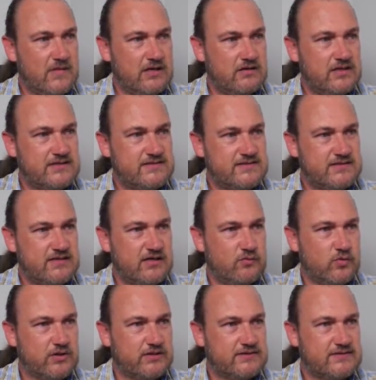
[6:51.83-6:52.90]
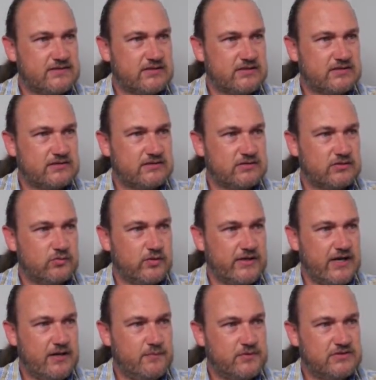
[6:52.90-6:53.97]
Let's see what
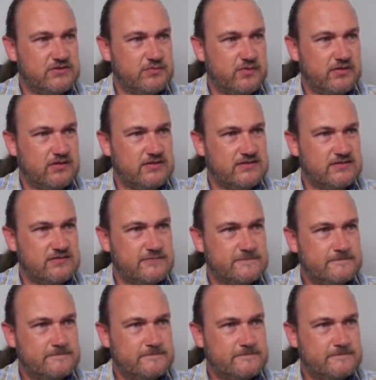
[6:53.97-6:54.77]
happens with this.